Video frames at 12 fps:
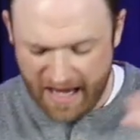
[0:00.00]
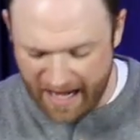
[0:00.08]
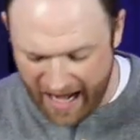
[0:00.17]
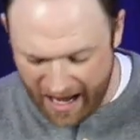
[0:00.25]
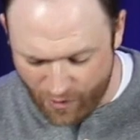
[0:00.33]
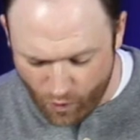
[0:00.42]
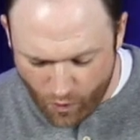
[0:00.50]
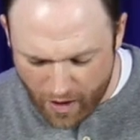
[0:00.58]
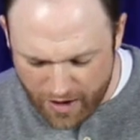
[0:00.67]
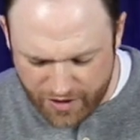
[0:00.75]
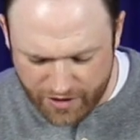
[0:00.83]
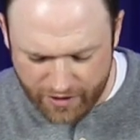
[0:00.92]
And I
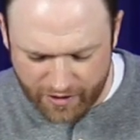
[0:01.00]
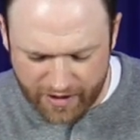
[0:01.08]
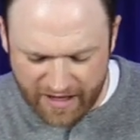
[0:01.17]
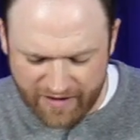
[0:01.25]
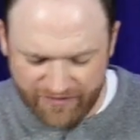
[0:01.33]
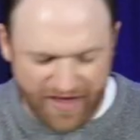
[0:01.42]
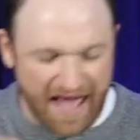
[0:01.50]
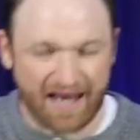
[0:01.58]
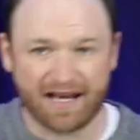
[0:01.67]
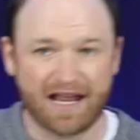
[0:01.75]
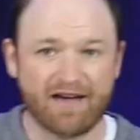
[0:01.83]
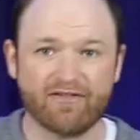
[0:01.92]
wonder if
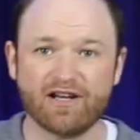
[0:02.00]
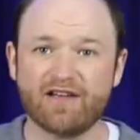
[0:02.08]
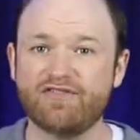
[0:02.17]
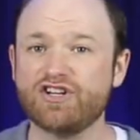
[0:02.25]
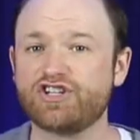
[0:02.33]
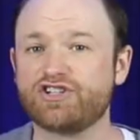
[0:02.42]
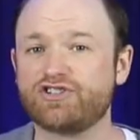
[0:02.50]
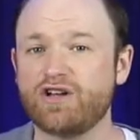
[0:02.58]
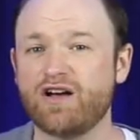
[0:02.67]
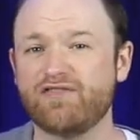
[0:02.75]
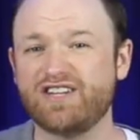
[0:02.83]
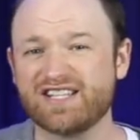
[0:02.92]
that level of
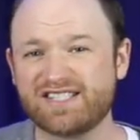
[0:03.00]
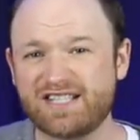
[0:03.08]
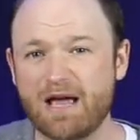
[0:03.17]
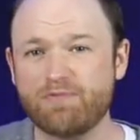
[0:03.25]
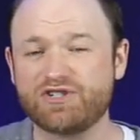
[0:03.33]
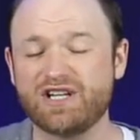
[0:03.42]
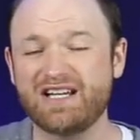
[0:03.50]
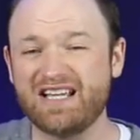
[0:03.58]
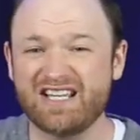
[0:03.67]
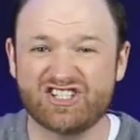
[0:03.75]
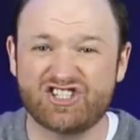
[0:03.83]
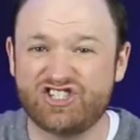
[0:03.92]
deception
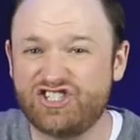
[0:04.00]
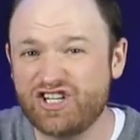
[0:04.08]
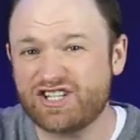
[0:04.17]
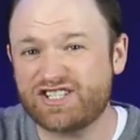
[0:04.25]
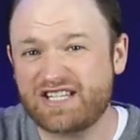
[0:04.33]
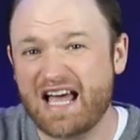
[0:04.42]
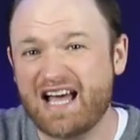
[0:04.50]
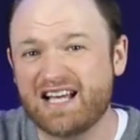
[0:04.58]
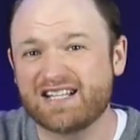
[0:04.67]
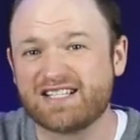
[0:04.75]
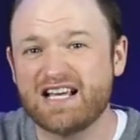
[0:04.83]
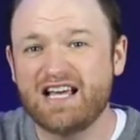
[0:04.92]
is just
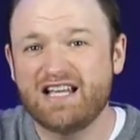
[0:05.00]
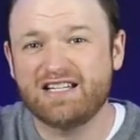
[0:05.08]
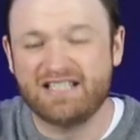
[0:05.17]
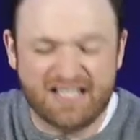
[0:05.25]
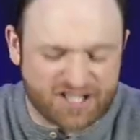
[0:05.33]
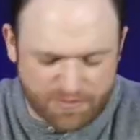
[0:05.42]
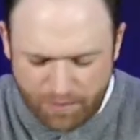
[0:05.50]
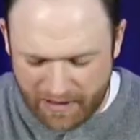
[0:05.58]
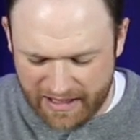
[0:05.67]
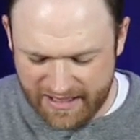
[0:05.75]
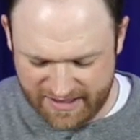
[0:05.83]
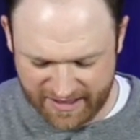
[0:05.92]
as
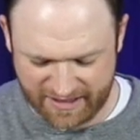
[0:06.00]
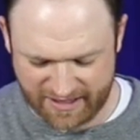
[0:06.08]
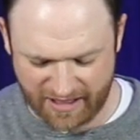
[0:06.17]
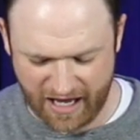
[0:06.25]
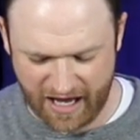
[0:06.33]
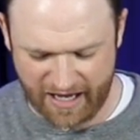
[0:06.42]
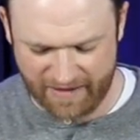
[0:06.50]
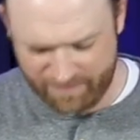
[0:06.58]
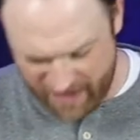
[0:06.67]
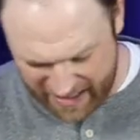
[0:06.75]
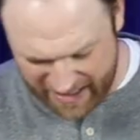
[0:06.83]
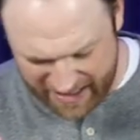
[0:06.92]
displeasing to God.
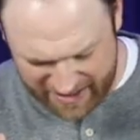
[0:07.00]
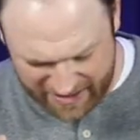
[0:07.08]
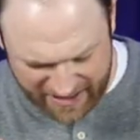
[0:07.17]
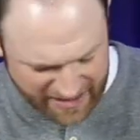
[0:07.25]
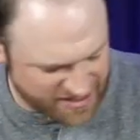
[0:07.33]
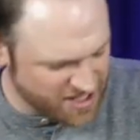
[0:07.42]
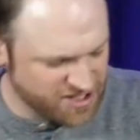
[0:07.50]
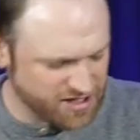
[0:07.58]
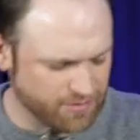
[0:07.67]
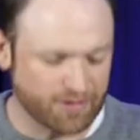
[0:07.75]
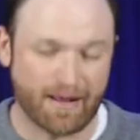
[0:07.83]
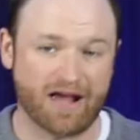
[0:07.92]
Now, can I tell you
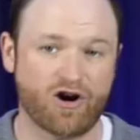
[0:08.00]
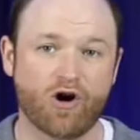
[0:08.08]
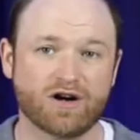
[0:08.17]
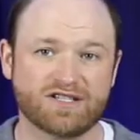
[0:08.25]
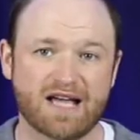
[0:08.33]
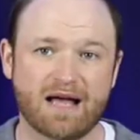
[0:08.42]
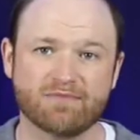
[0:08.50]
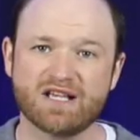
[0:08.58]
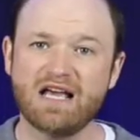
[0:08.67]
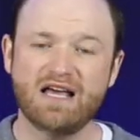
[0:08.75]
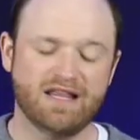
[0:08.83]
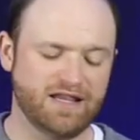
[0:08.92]
something about hard times?
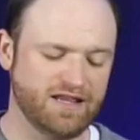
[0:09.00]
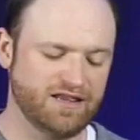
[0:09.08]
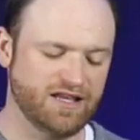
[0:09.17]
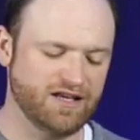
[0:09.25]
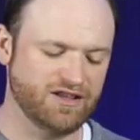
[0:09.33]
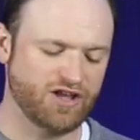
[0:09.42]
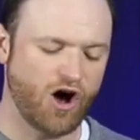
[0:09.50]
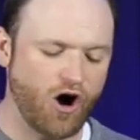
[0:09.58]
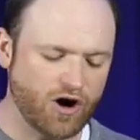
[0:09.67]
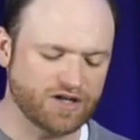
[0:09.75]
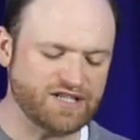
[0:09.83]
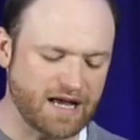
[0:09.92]
The
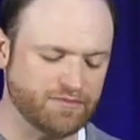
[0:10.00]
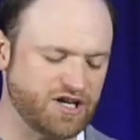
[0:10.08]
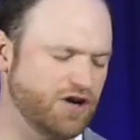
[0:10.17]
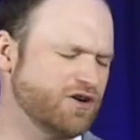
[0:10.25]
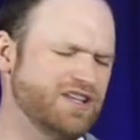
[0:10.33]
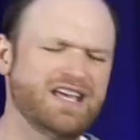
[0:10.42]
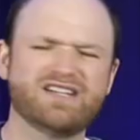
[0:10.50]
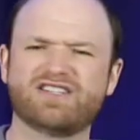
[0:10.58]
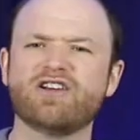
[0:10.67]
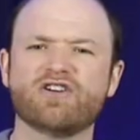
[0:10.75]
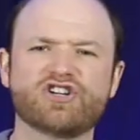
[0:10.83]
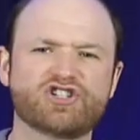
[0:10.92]
hard times here, yes,
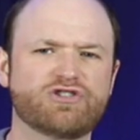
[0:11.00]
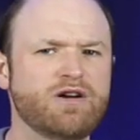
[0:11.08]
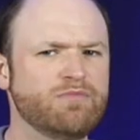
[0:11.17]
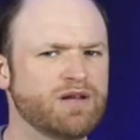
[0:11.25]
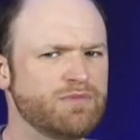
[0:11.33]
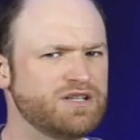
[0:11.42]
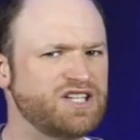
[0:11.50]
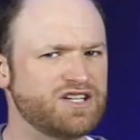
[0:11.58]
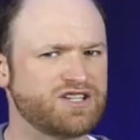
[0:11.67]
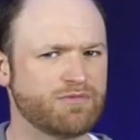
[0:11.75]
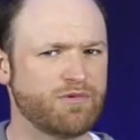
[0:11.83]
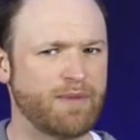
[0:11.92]
they're extreme, but let me tell
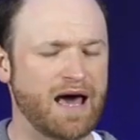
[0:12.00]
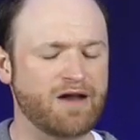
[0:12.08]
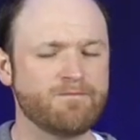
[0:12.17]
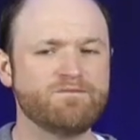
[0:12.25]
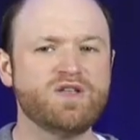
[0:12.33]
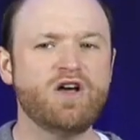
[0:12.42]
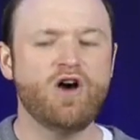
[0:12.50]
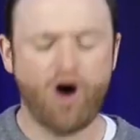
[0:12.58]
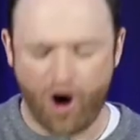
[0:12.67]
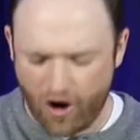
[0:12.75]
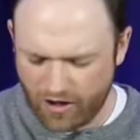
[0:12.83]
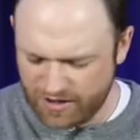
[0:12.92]
you something about them.
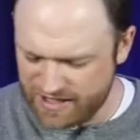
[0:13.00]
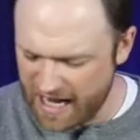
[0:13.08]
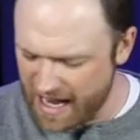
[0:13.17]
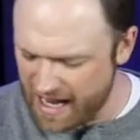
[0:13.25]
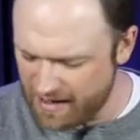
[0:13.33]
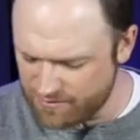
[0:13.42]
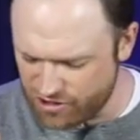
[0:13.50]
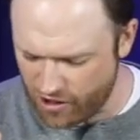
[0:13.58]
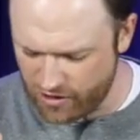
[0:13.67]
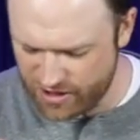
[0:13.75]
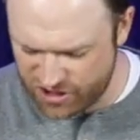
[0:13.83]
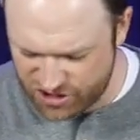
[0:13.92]
Hard times
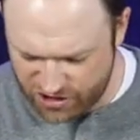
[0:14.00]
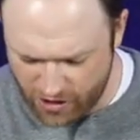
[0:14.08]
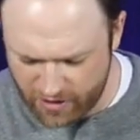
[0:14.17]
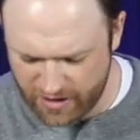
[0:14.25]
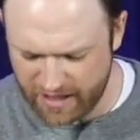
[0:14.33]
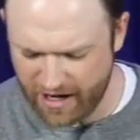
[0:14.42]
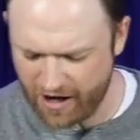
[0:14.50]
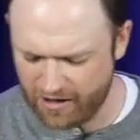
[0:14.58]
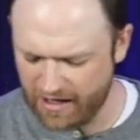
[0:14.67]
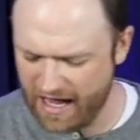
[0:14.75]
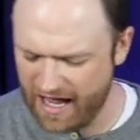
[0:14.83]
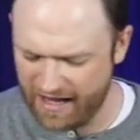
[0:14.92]
are as certain in
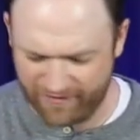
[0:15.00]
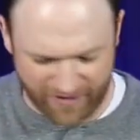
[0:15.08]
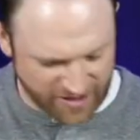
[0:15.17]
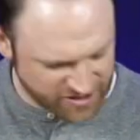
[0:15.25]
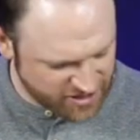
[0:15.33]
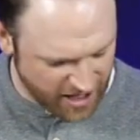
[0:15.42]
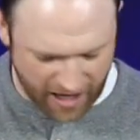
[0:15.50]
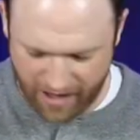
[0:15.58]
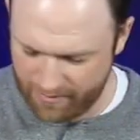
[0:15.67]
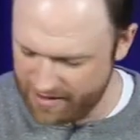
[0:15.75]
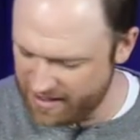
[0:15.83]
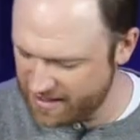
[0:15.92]
our life and as
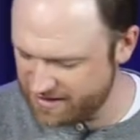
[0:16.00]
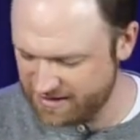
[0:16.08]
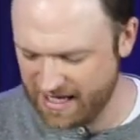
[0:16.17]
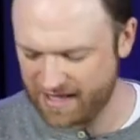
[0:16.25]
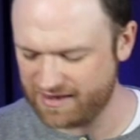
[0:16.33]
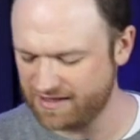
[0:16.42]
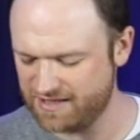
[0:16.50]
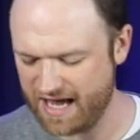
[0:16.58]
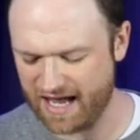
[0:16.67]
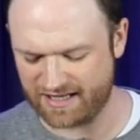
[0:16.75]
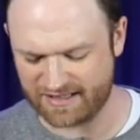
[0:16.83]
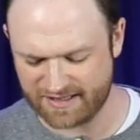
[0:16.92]
common as death and
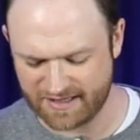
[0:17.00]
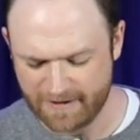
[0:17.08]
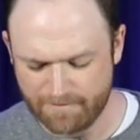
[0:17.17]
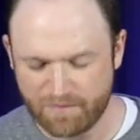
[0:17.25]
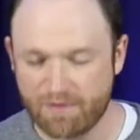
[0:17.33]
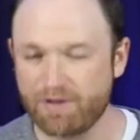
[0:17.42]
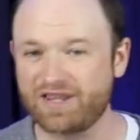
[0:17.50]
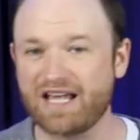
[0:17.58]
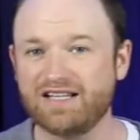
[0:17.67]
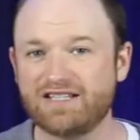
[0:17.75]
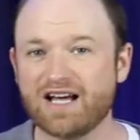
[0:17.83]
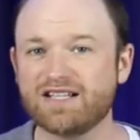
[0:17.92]
taxes, but
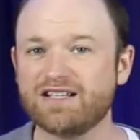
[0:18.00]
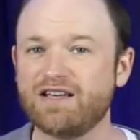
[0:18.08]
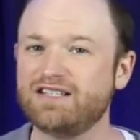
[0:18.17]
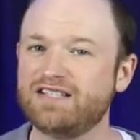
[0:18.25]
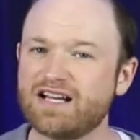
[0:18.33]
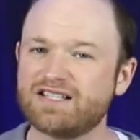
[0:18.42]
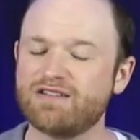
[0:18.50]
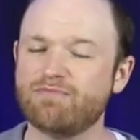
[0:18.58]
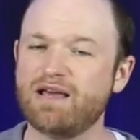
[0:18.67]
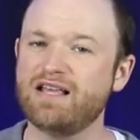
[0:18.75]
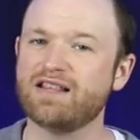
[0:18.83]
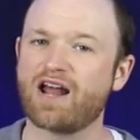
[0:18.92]
it doesn't
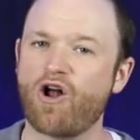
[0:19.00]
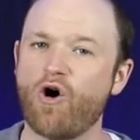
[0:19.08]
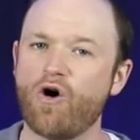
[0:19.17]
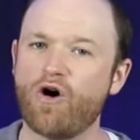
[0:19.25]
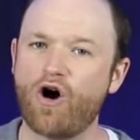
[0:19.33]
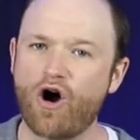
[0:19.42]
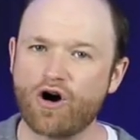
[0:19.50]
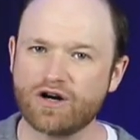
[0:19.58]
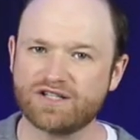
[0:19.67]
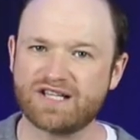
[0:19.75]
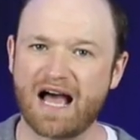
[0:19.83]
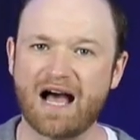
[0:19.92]
mean that all
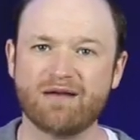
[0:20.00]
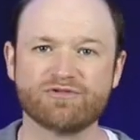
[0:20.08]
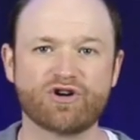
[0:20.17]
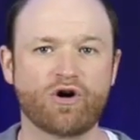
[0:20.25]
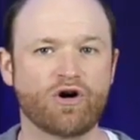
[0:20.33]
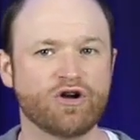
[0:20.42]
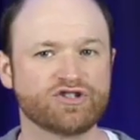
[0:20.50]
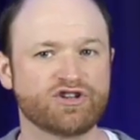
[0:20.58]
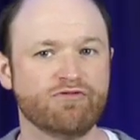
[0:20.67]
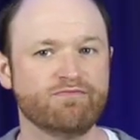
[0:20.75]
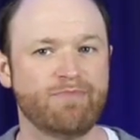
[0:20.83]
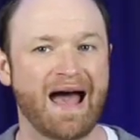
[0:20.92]
hard times are
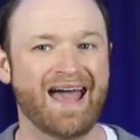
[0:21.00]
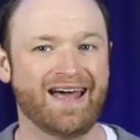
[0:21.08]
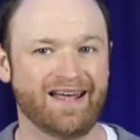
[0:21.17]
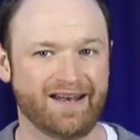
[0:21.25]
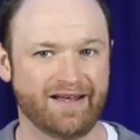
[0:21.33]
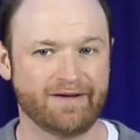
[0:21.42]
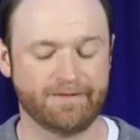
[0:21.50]
also bad.